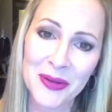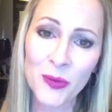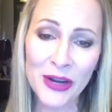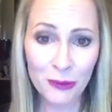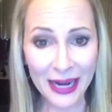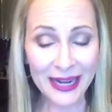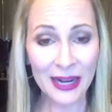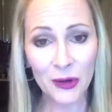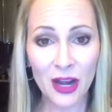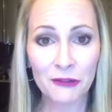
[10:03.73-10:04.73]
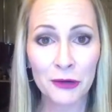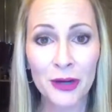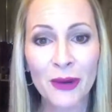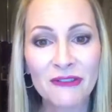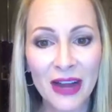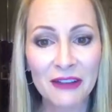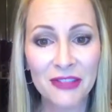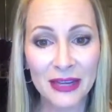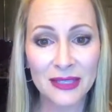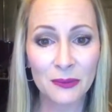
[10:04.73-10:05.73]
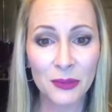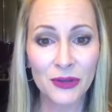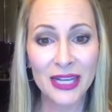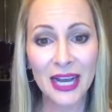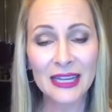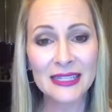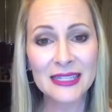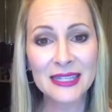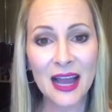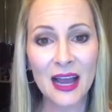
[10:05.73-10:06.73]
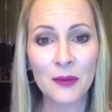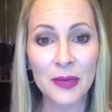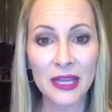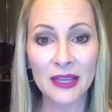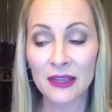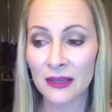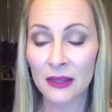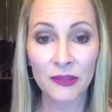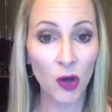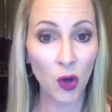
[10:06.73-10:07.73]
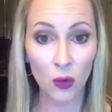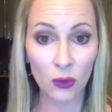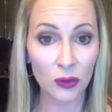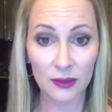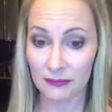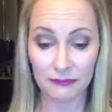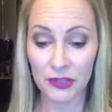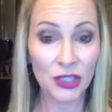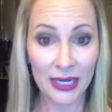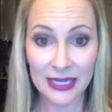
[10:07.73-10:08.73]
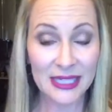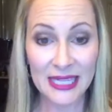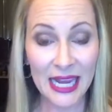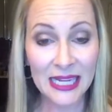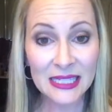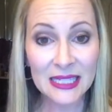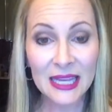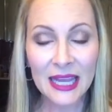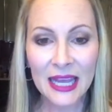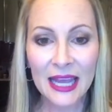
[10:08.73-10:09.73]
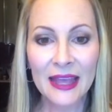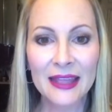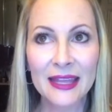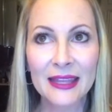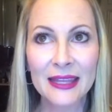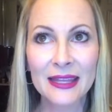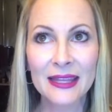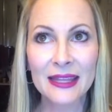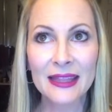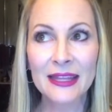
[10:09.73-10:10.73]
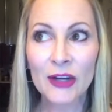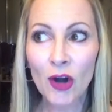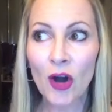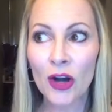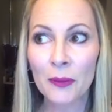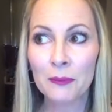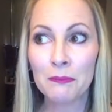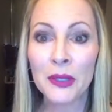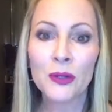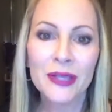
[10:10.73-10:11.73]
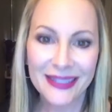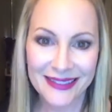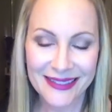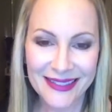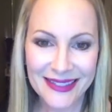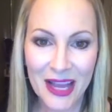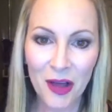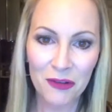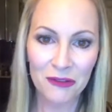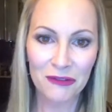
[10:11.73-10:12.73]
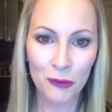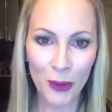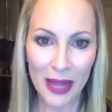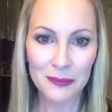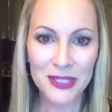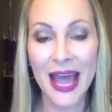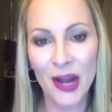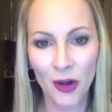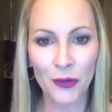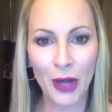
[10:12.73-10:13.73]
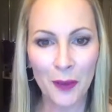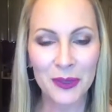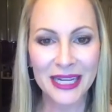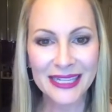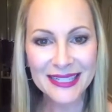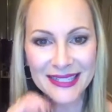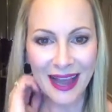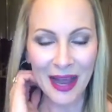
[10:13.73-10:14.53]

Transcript: We right now are hovering around 5,000 beauty guides in the whole United States. There are millions of reps at other companies.